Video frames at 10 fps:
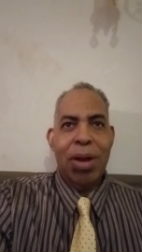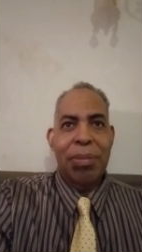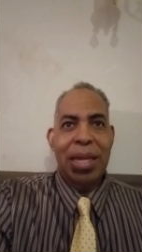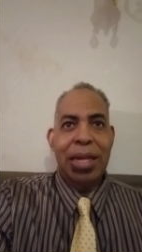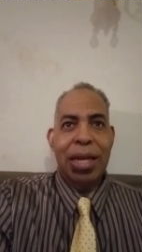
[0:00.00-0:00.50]
I
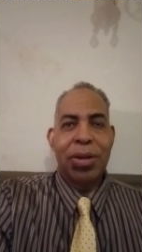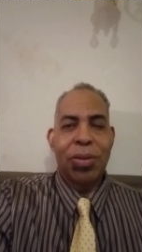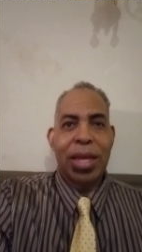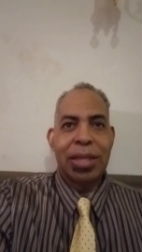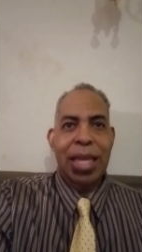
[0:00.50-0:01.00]
mean, I know
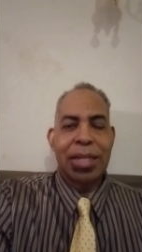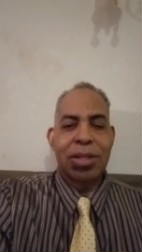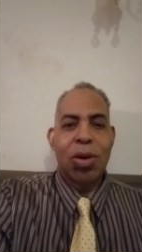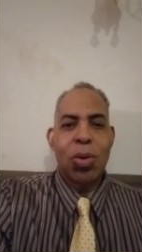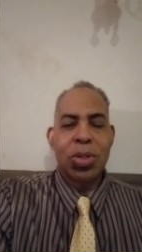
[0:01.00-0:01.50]
that
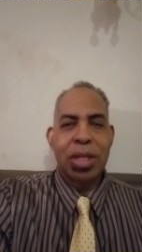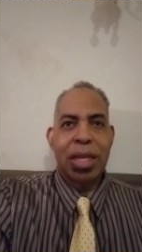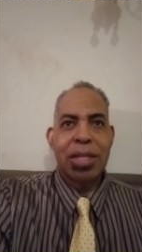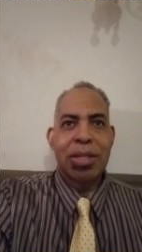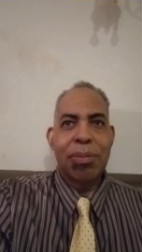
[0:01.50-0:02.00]
that goes
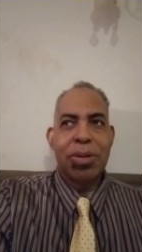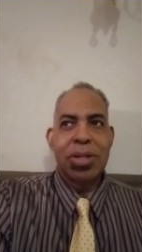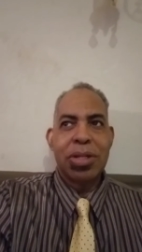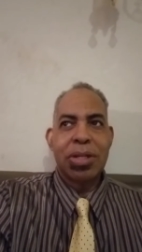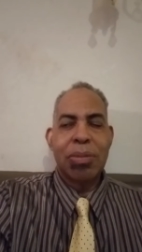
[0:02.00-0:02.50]
against a
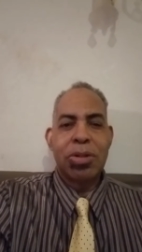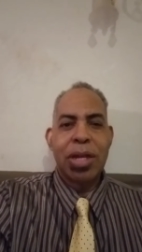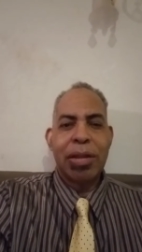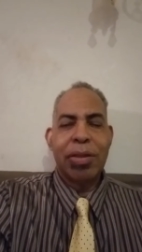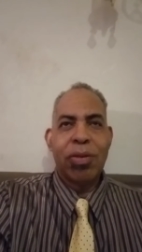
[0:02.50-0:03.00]
business
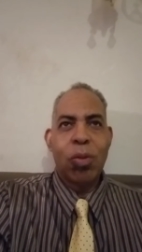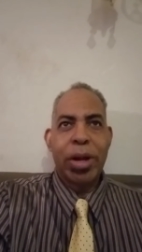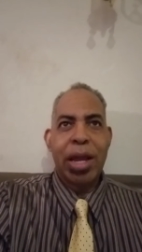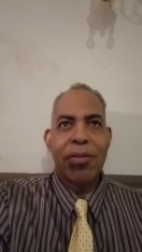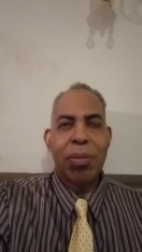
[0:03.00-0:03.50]
objective or
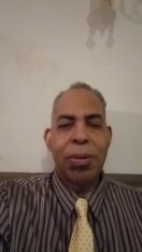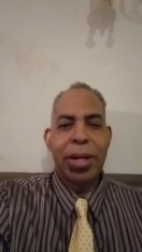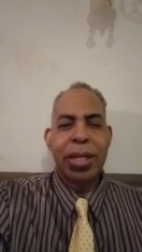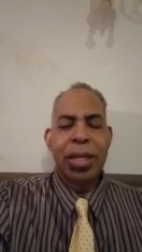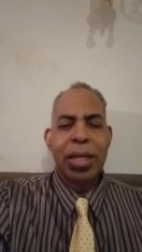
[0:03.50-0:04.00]
whatever,
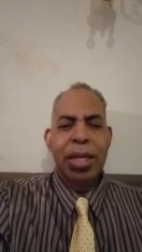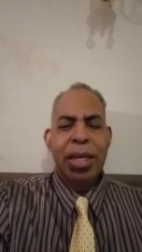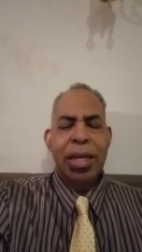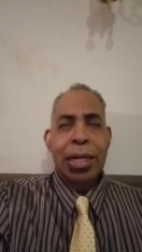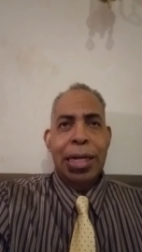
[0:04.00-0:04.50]
but
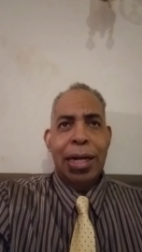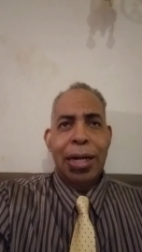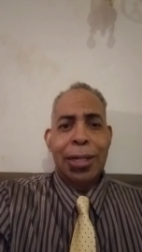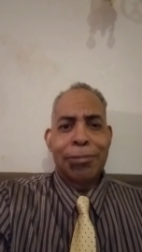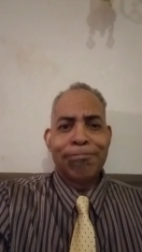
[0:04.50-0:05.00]

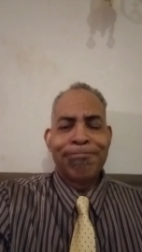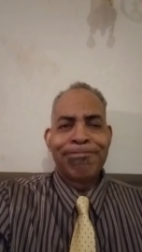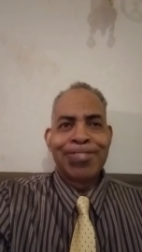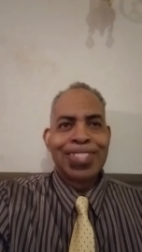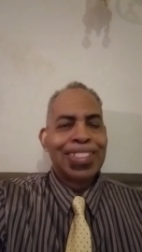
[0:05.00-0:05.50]
um,
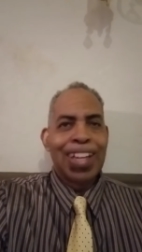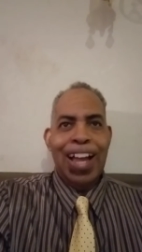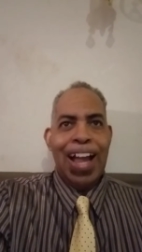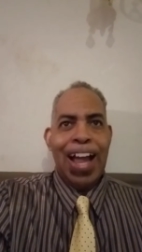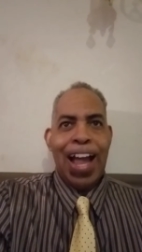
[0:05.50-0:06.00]

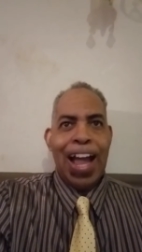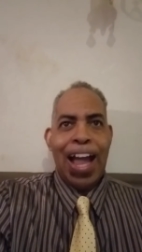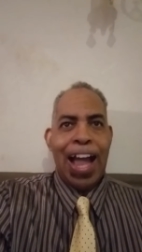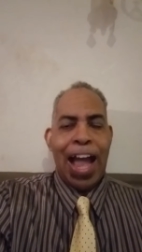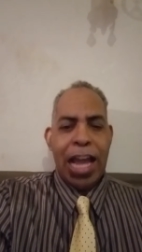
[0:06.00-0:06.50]

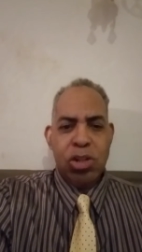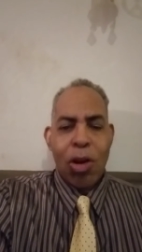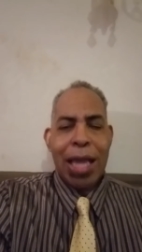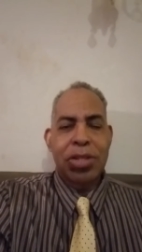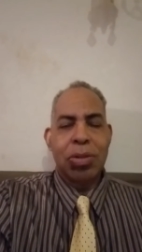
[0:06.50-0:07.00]
I
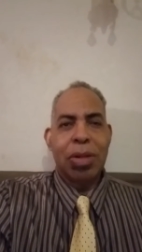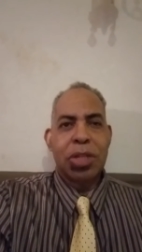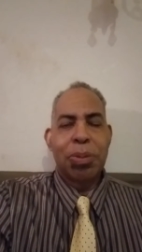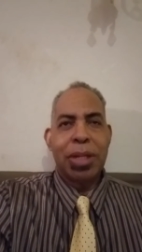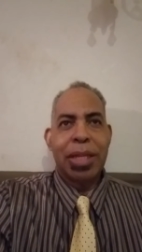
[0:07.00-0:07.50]
try to,
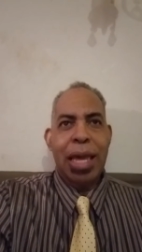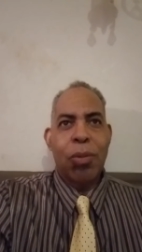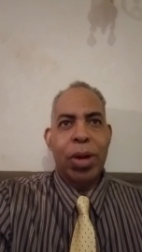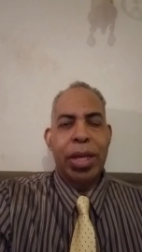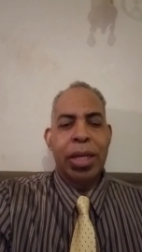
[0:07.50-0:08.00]
let's put it that
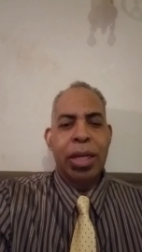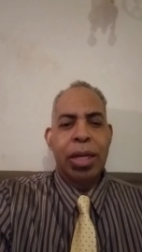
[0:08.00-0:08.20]
way.